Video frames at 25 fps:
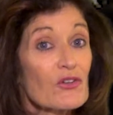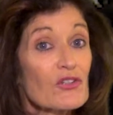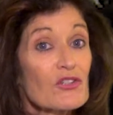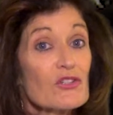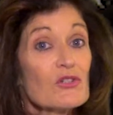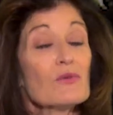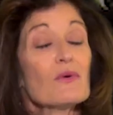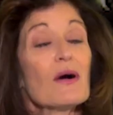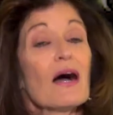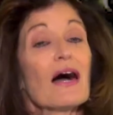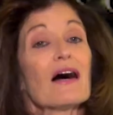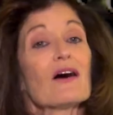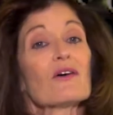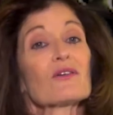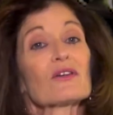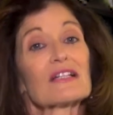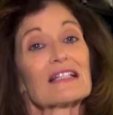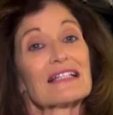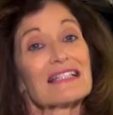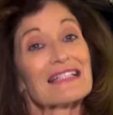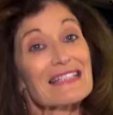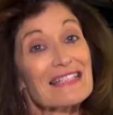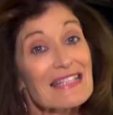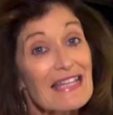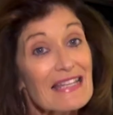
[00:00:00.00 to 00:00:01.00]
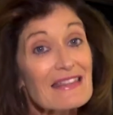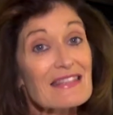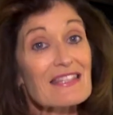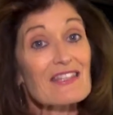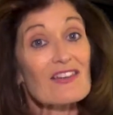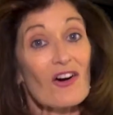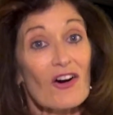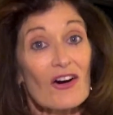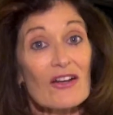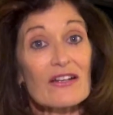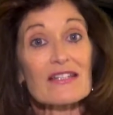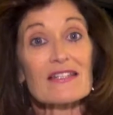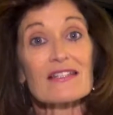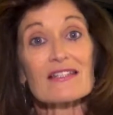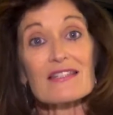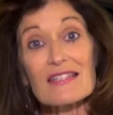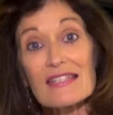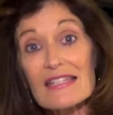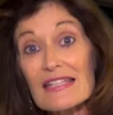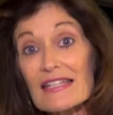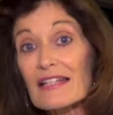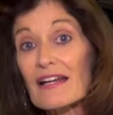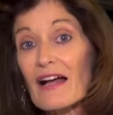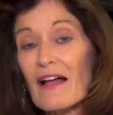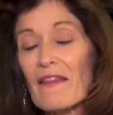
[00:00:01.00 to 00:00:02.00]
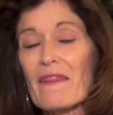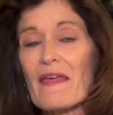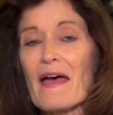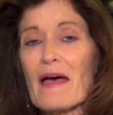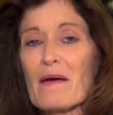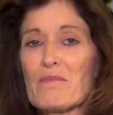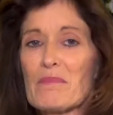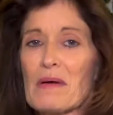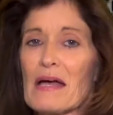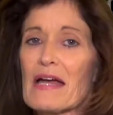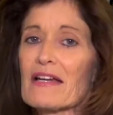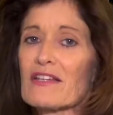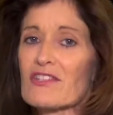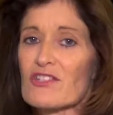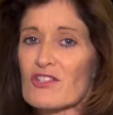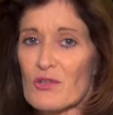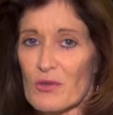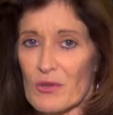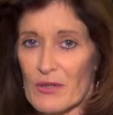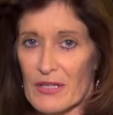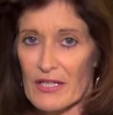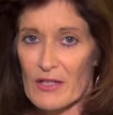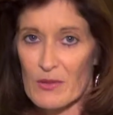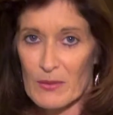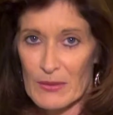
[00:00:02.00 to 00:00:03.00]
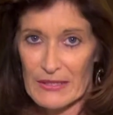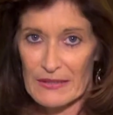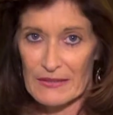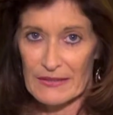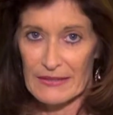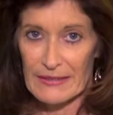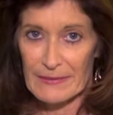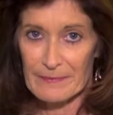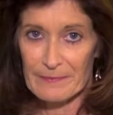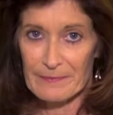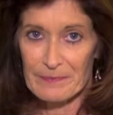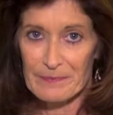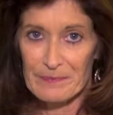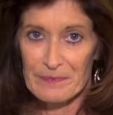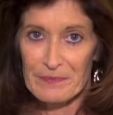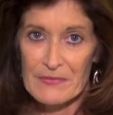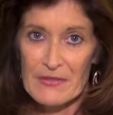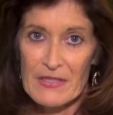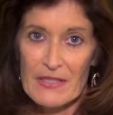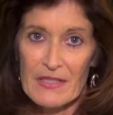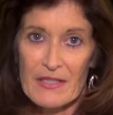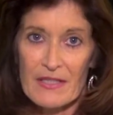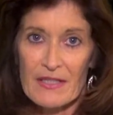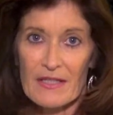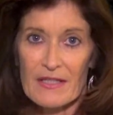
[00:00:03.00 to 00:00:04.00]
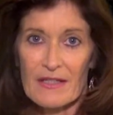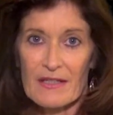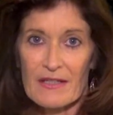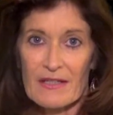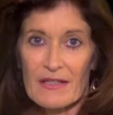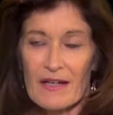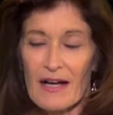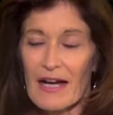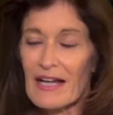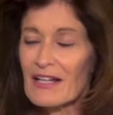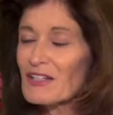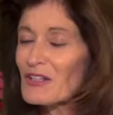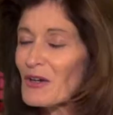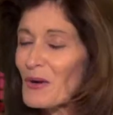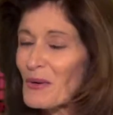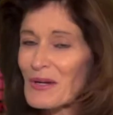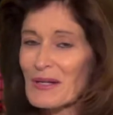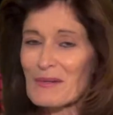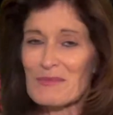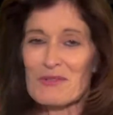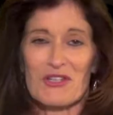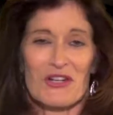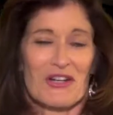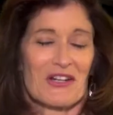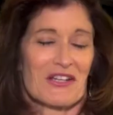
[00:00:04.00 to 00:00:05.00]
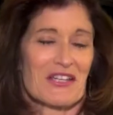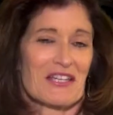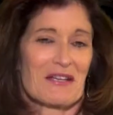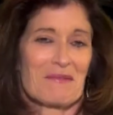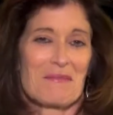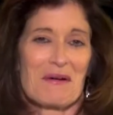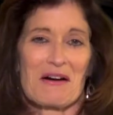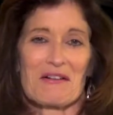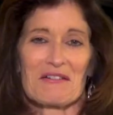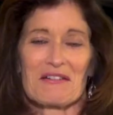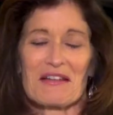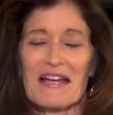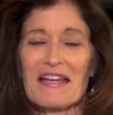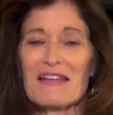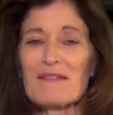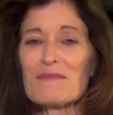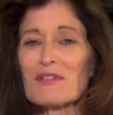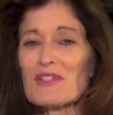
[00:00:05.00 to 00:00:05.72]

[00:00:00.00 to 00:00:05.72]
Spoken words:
you how to get the audience in on that backstory quickly. I know what I'm talking about. I have